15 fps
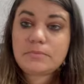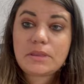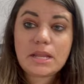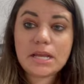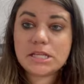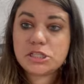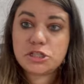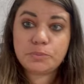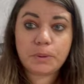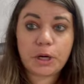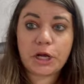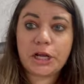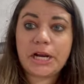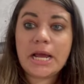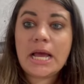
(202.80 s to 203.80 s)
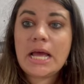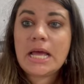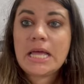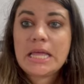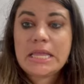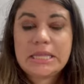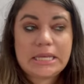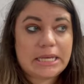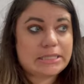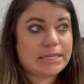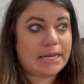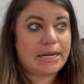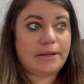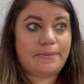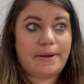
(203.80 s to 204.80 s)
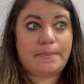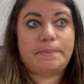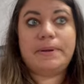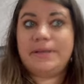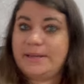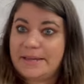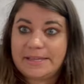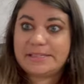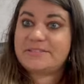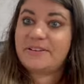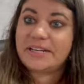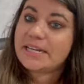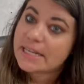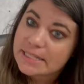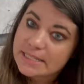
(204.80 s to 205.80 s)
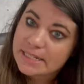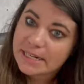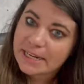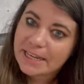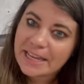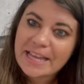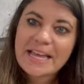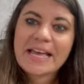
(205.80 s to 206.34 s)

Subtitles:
It's super good. The anxiety rep is fantastic.